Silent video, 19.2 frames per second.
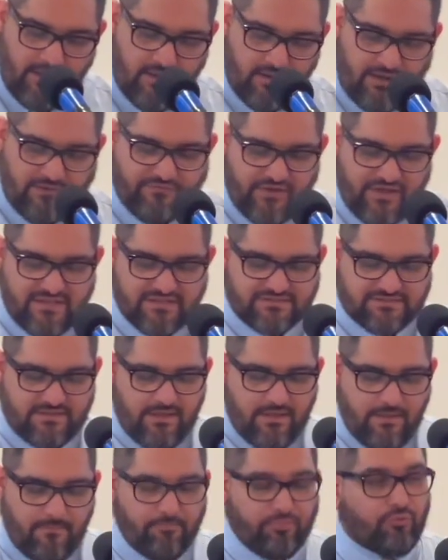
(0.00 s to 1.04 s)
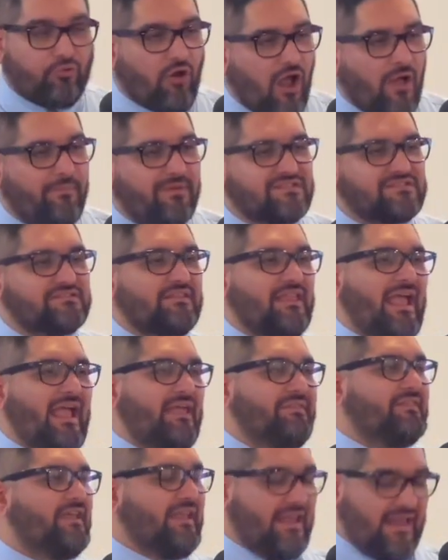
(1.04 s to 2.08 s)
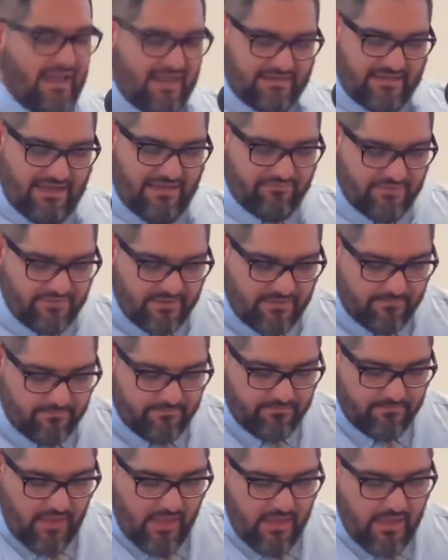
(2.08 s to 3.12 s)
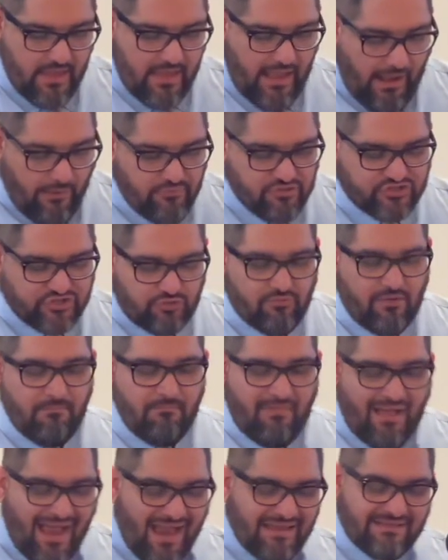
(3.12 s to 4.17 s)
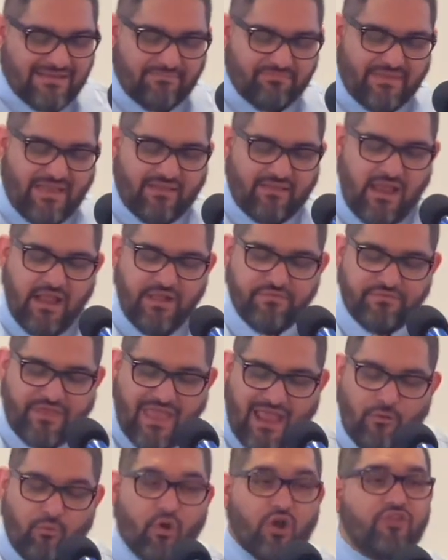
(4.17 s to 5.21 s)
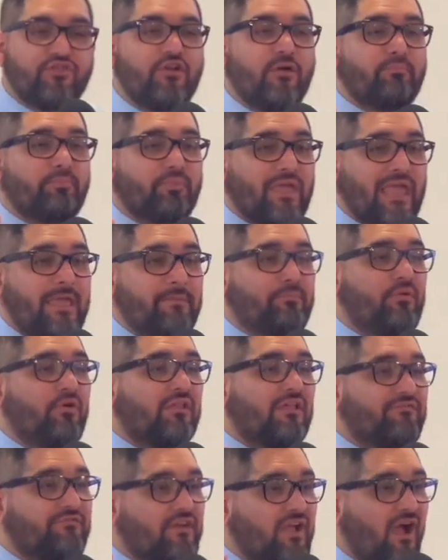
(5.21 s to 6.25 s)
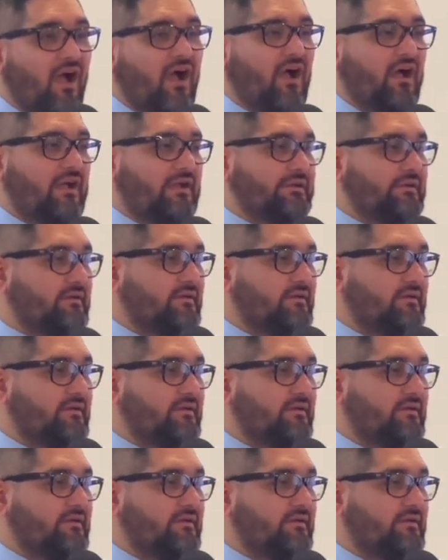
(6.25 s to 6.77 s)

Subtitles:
of his promised land that he had given them. It was to remind them that they were the people of God.